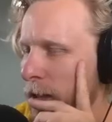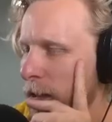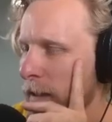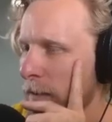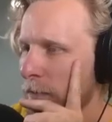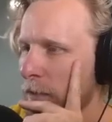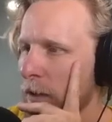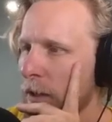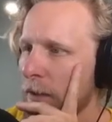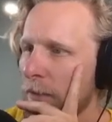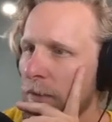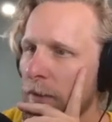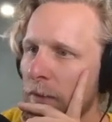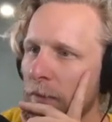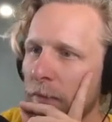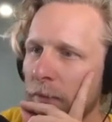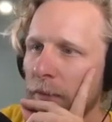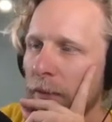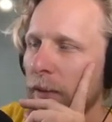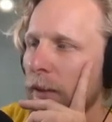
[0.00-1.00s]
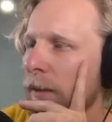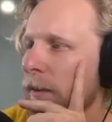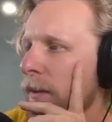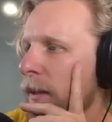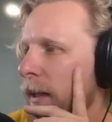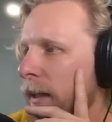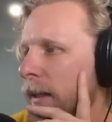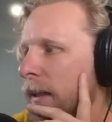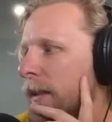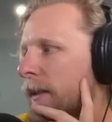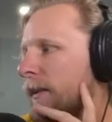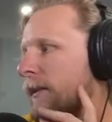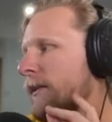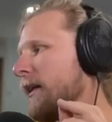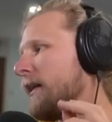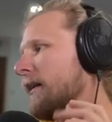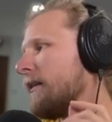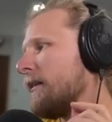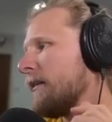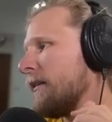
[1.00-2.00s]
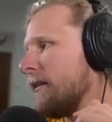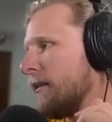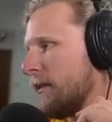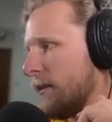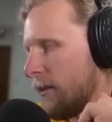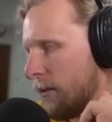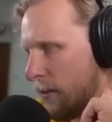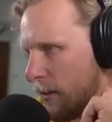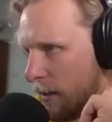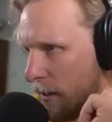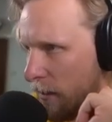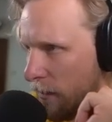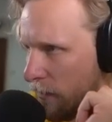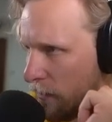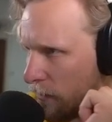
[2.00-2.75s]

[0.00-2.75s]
left off them. Okay, okay, alright,